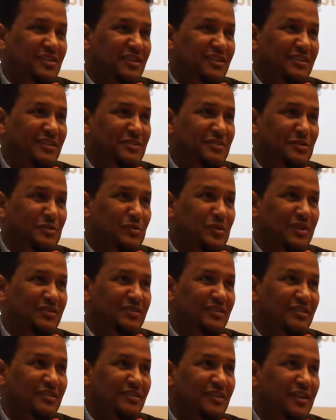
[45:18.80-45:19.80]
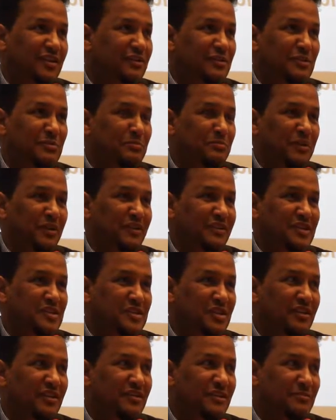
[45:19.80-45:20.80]
that doesn't want it. He didn't build a
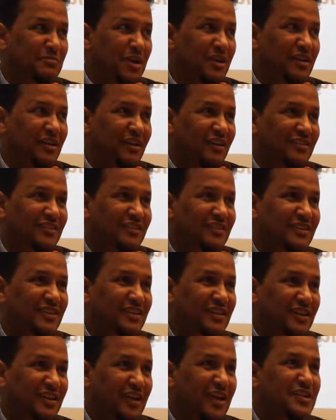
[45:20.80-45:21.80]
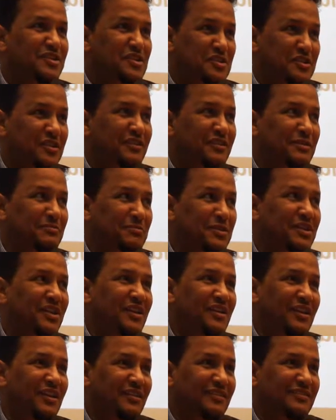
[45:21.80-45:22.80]
state in Mecca. He has a state in
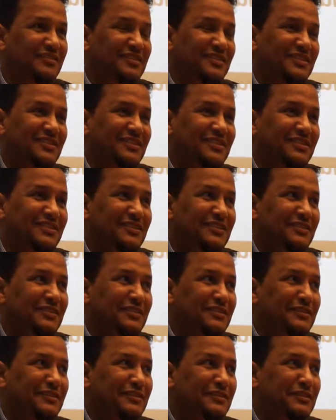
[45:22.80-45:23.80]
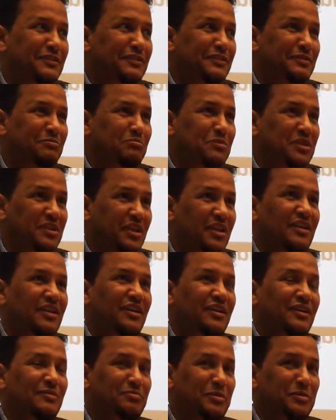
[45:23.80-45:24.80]
Medina.
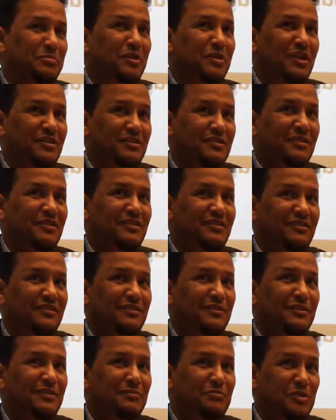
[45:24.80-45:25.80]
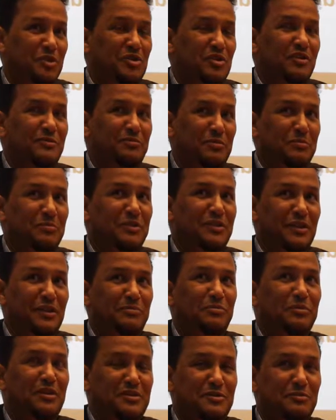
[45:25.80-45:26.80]
Medina population, majority of the Medina
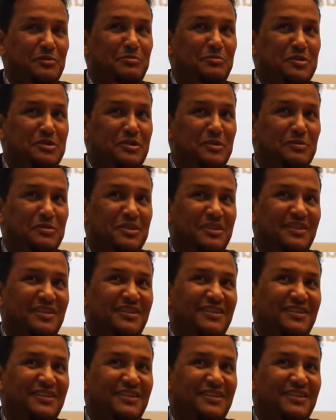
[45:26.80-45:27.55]
population were Muslims.